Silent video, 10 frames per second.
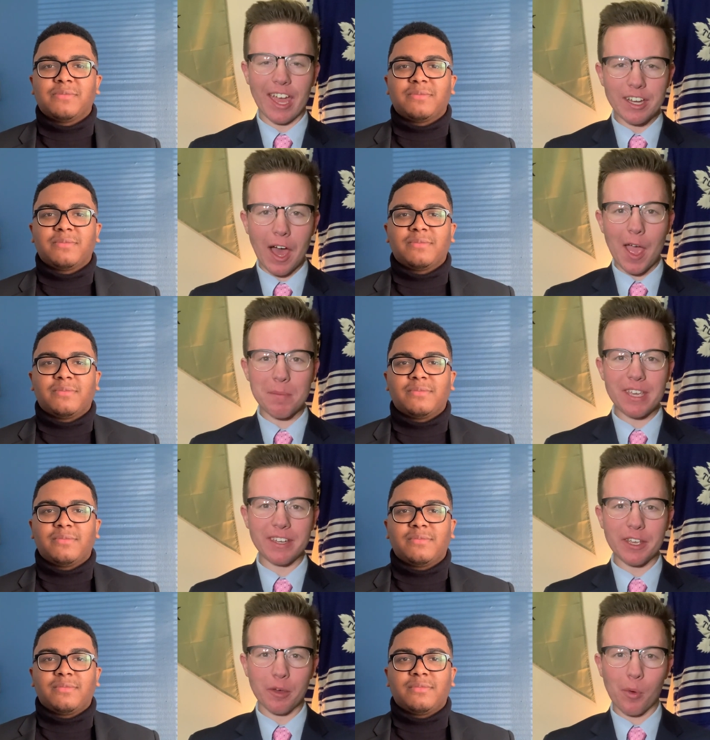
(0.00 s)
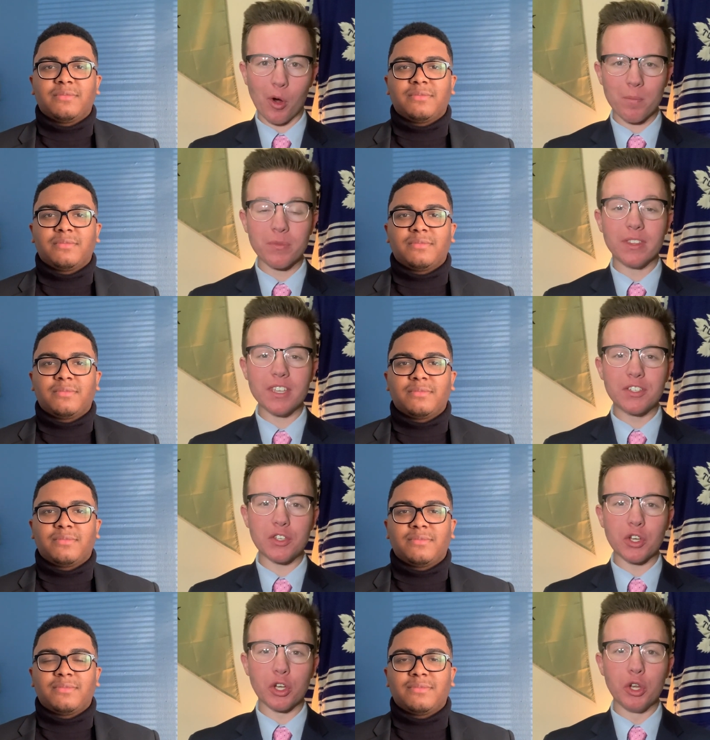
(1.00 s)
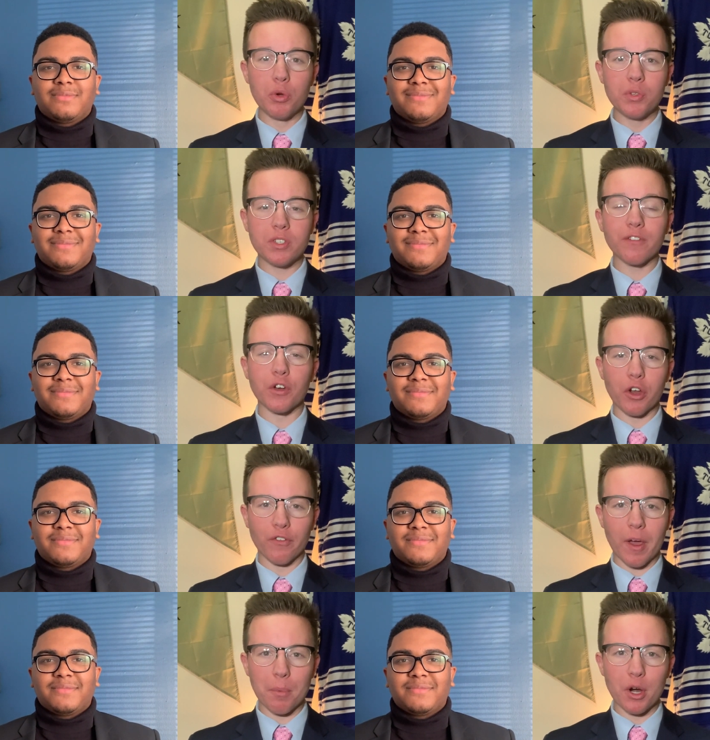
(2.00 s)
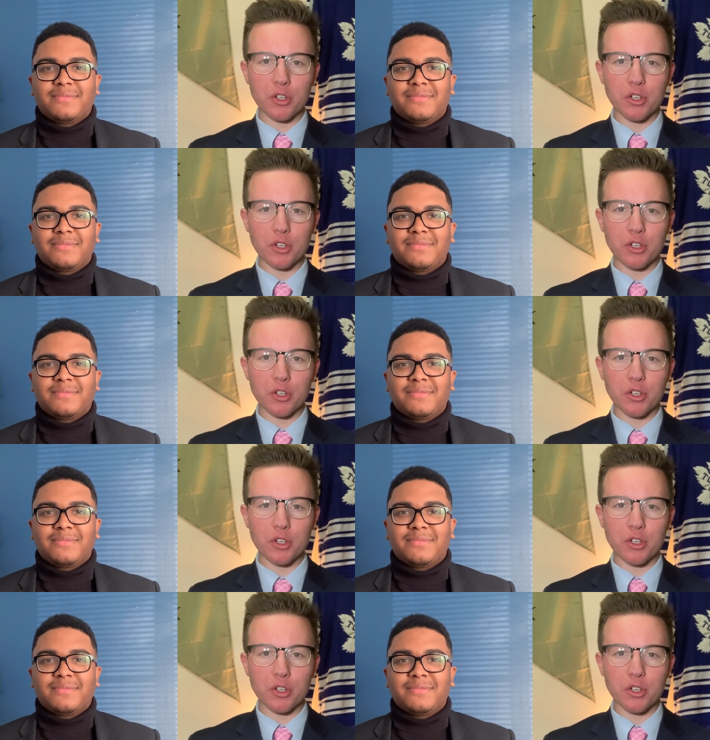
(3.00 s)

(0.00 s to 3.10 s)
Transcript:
Speaker 1: And I'm Ian Gilmour. This is your news for November